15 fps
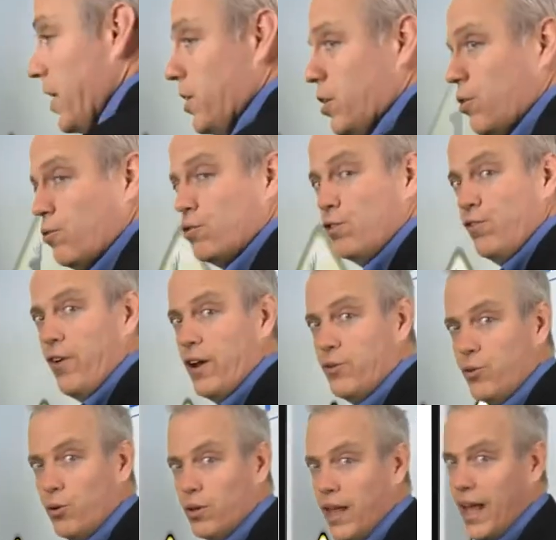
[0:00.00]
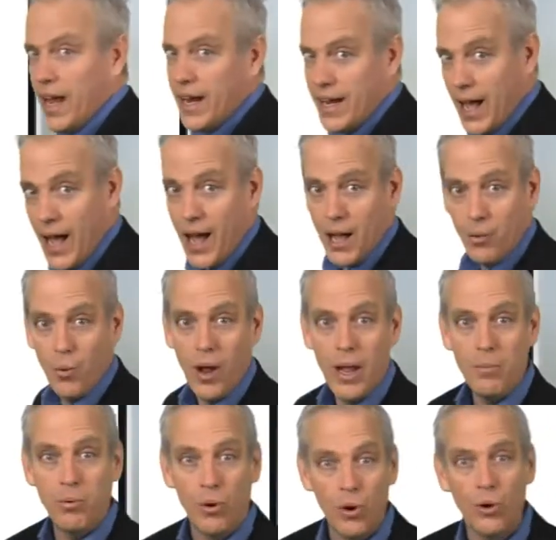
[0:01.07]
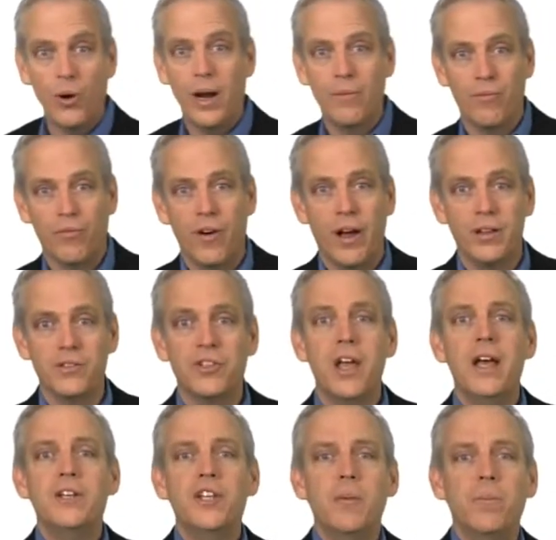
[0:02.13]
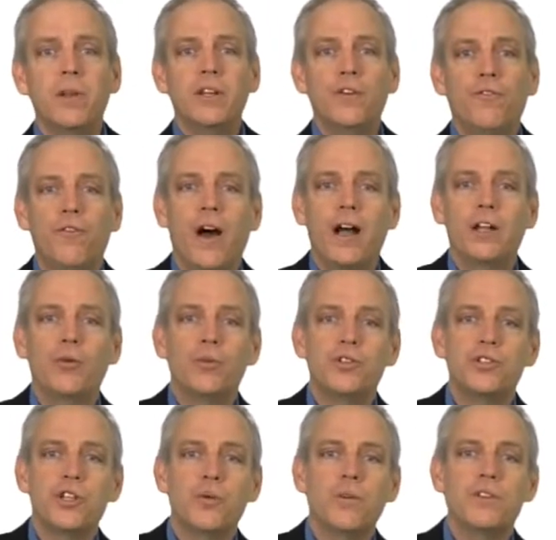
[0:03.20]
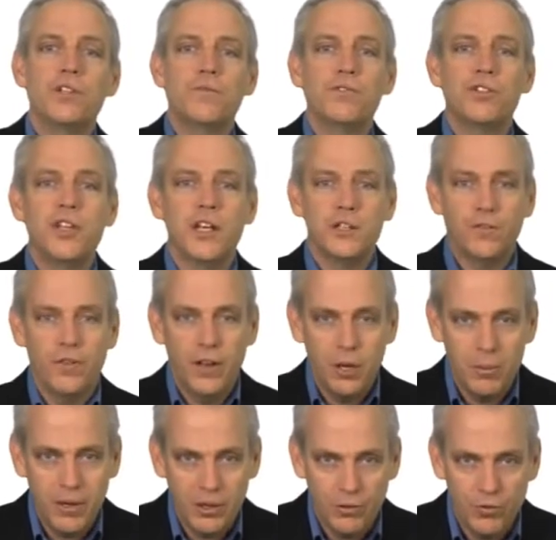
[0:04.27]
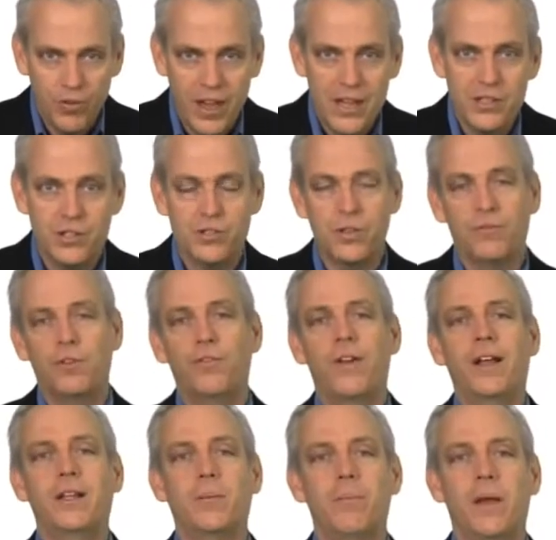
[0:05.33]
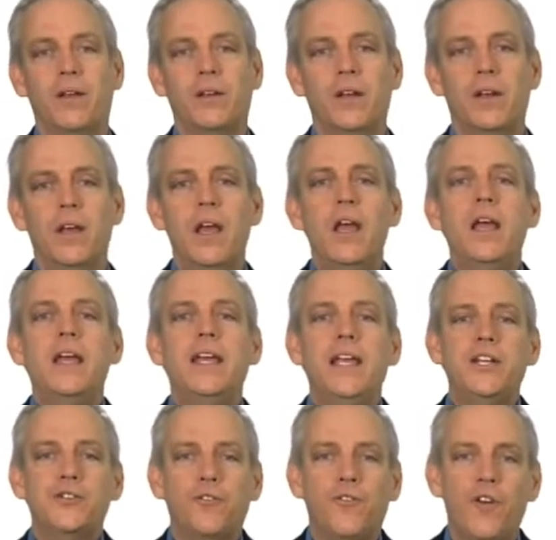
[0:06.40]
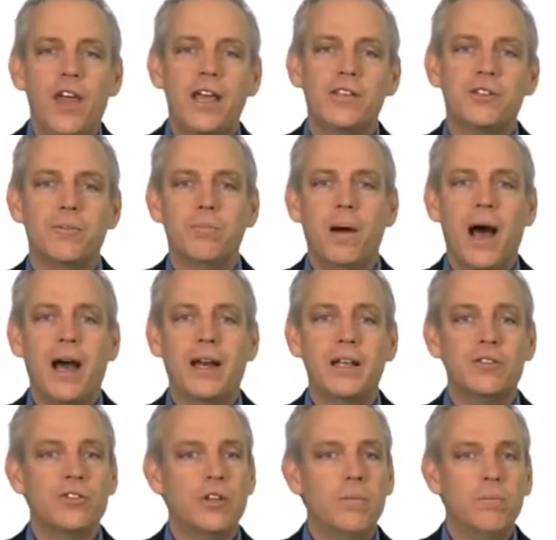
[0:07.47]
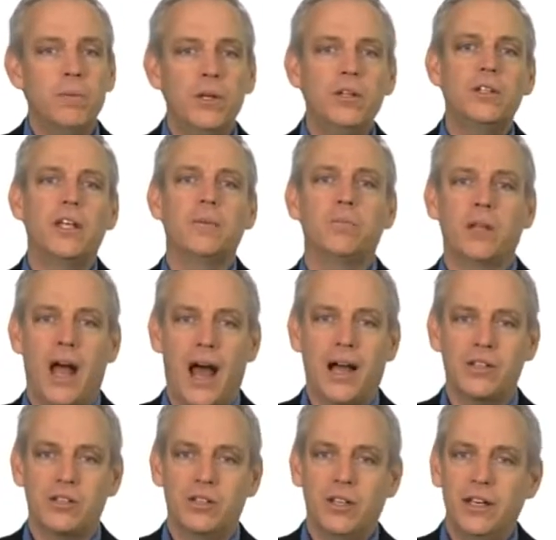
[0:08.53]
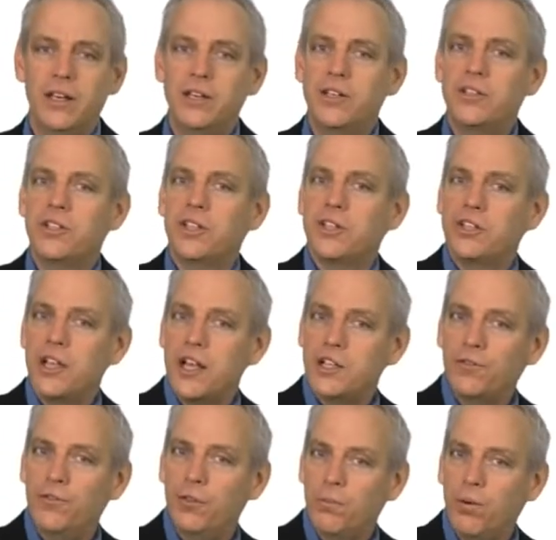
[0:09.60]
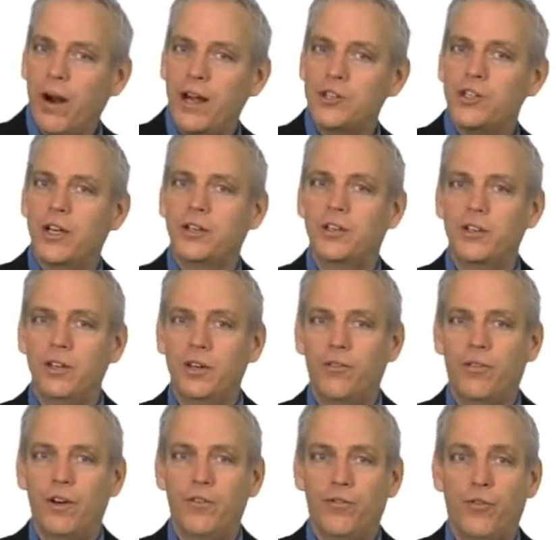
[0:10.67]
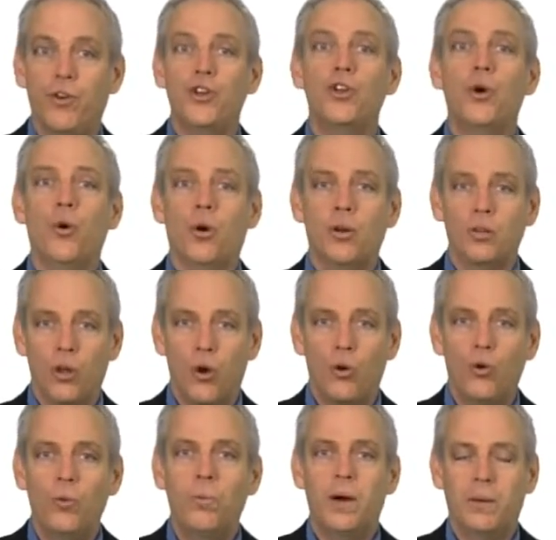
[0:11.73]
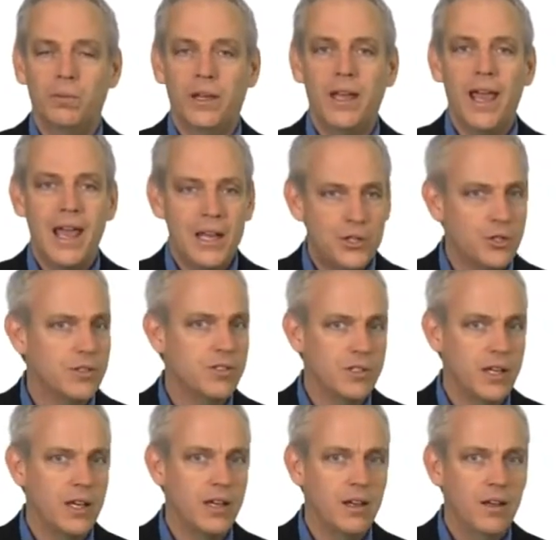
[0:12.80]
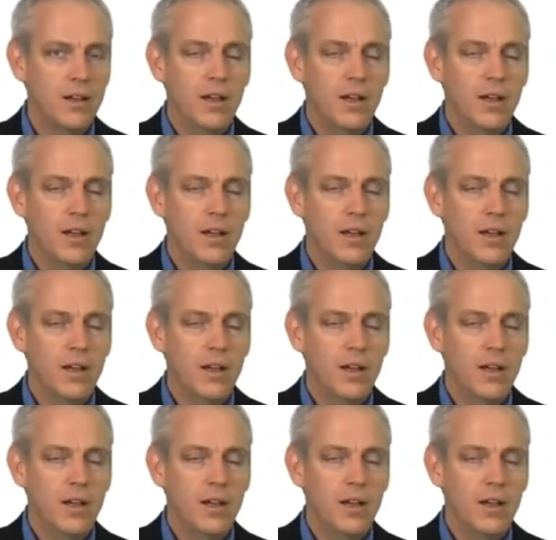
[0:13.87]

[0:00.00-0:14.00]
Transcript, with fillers: that use federal aid highway program funds typically follow a series of six fundamental phases of development. Each phase embodies the building blocks leading to successful project delivery for your local public agency.